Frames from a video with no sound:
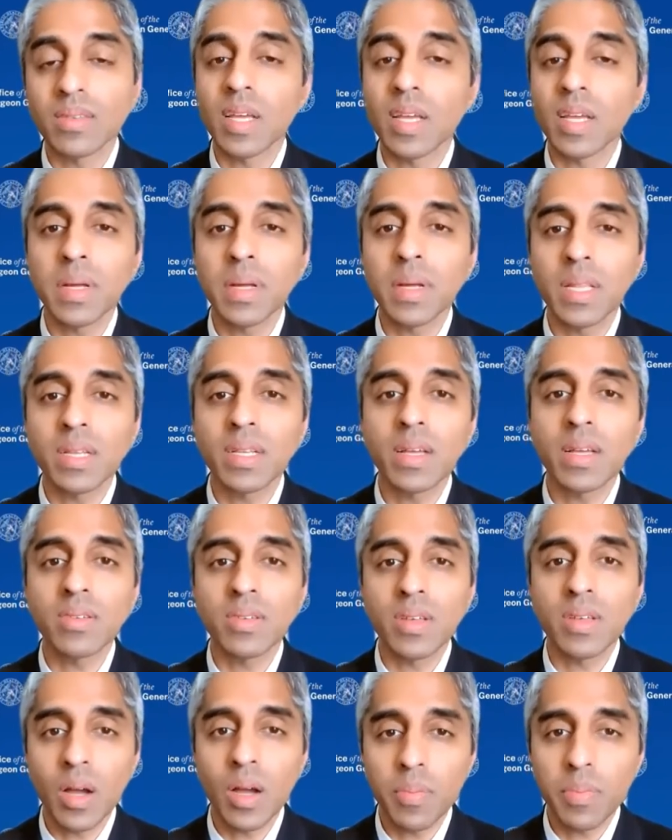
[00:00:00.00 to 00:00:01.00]
a stigma that
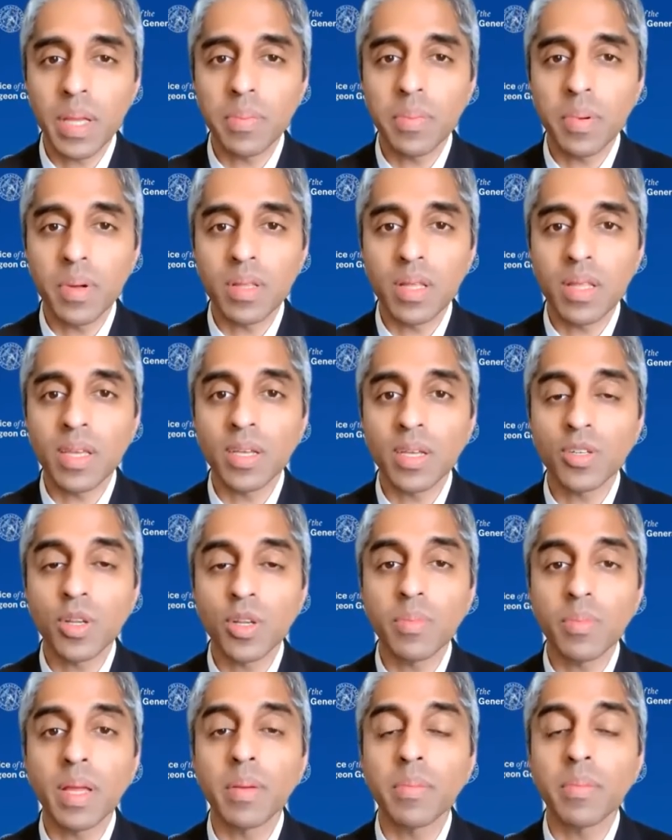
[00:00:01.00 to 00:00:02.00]
tells young people that they
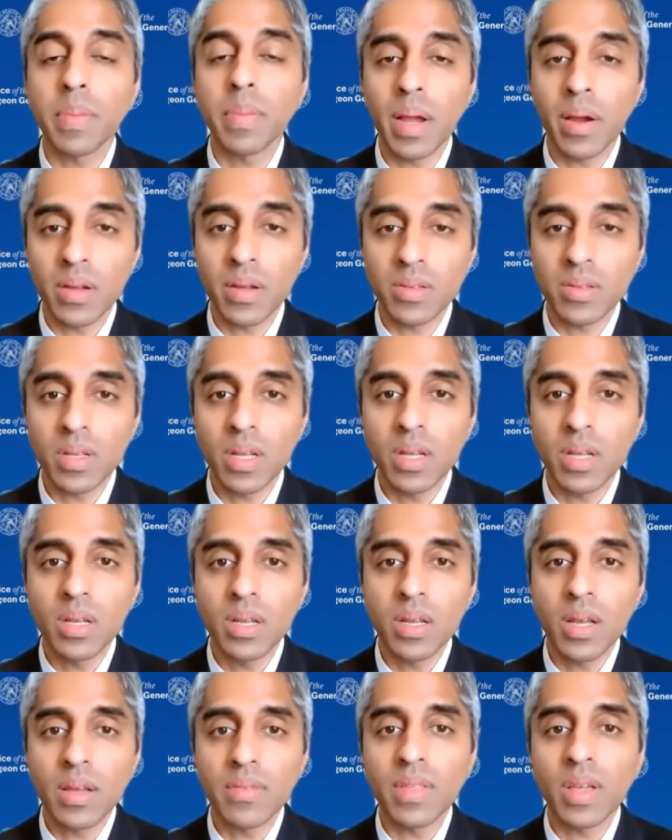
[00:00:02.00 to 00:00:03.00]
should be embarrassed
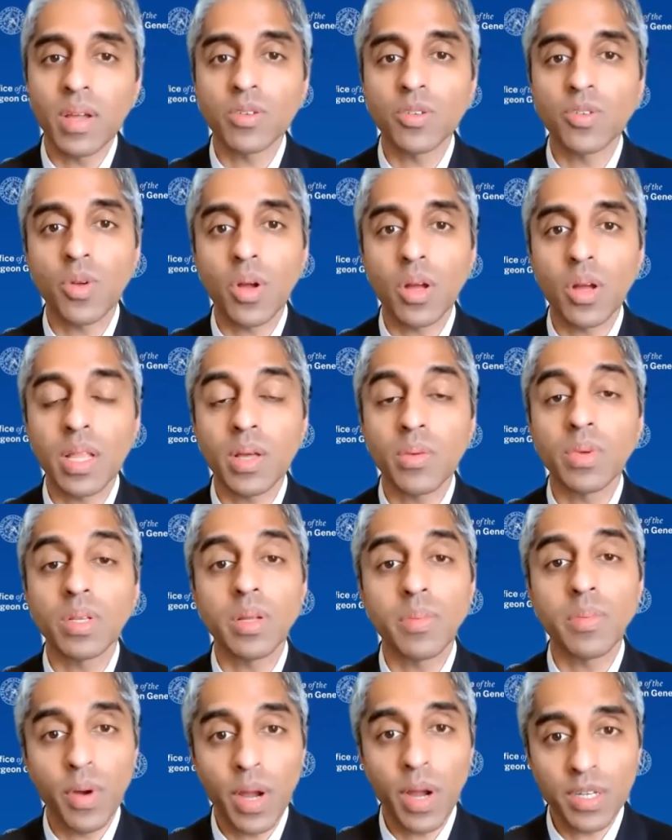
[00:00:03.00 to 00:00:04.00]
if they are struggling
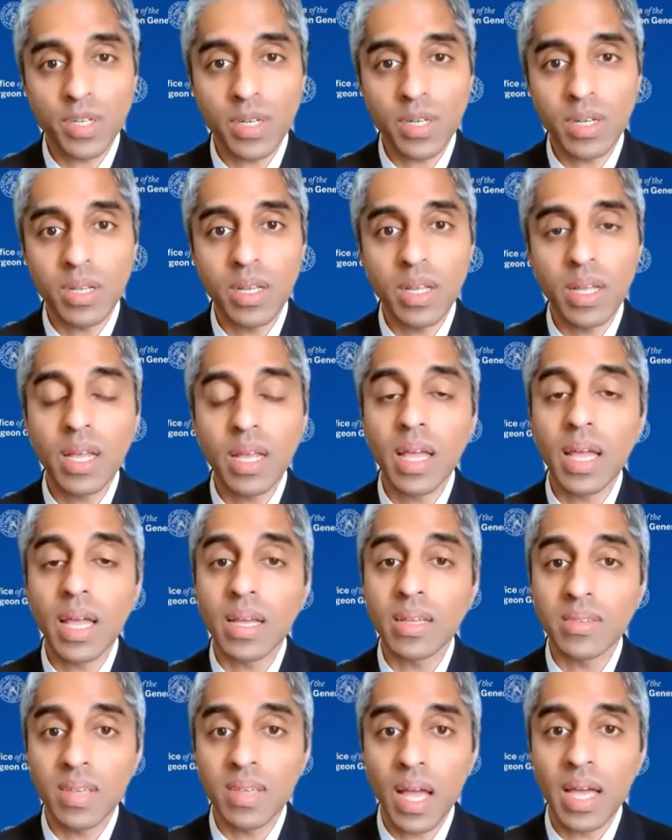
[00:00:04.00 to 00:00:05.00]
with depression,
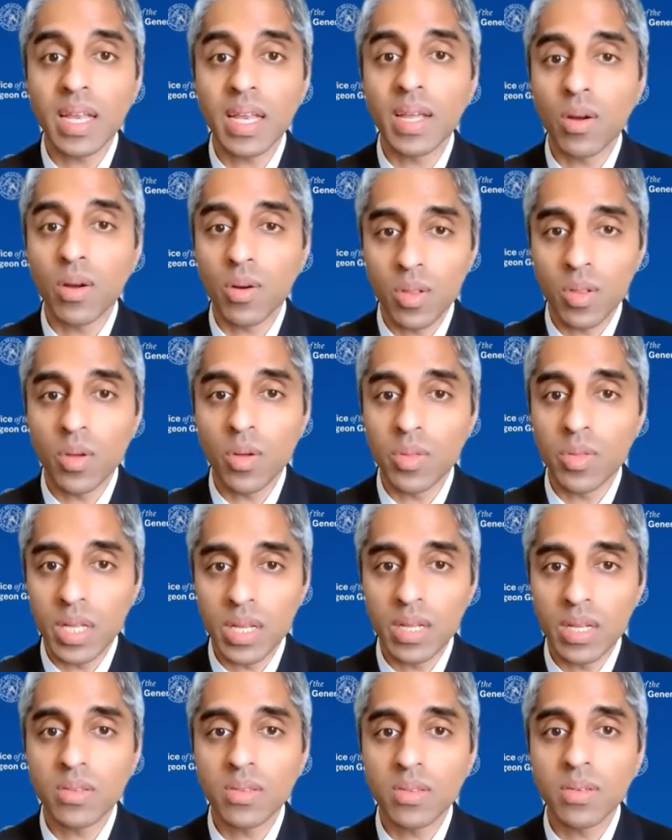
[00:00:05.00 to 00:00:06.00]
anxiety, or
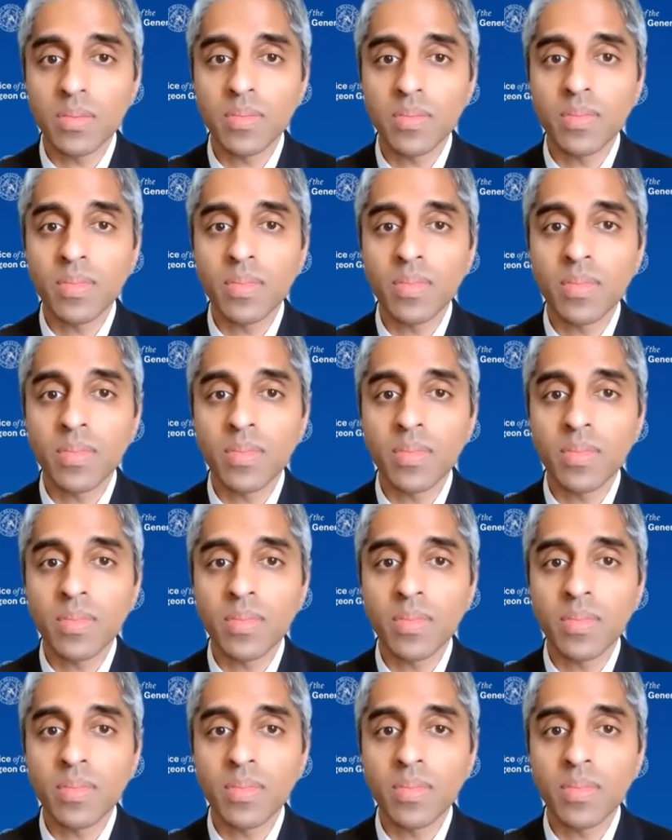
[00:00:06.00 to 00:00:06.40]
loneliness.